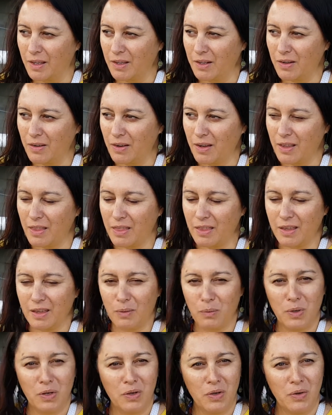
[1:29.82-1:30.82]
You know, I think
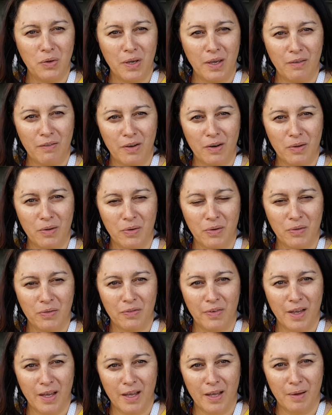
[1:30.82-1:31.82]
when you have a lot
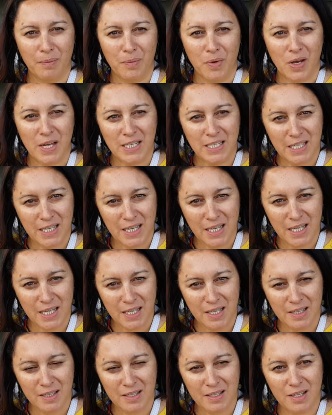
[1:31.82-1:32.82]
of
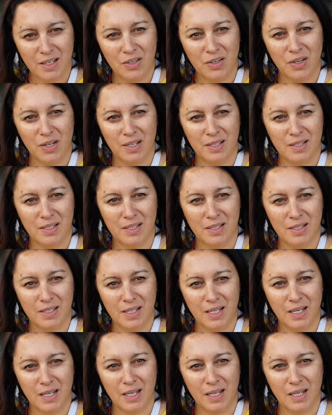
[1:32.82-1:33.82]
ideas and you can
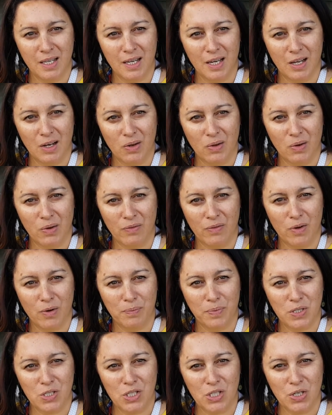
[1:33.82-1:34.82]
see a lot of
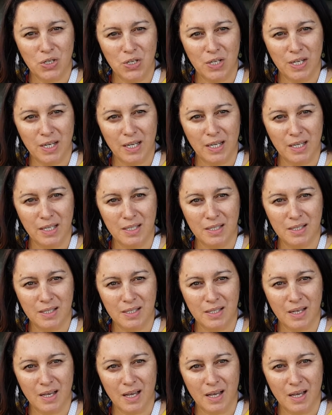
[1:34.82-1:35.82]

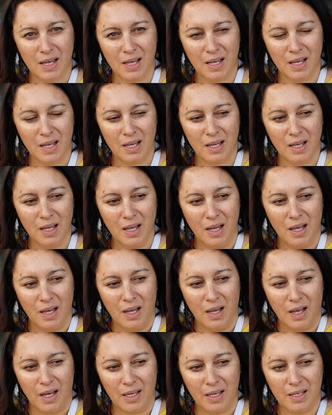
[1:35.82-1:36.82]
opportunities,
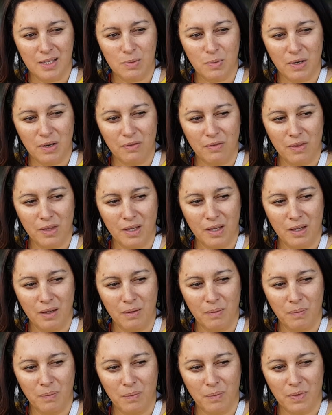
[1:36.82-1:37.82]
I guess one of
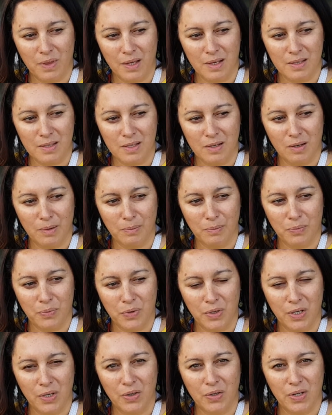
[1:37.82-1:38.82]
the things that I'm
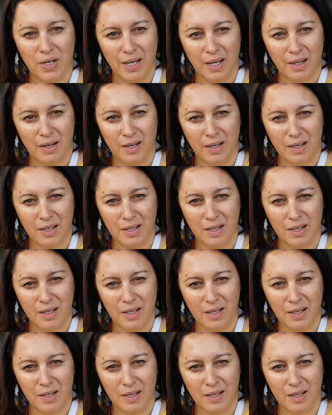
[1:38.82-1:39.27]
pretty good at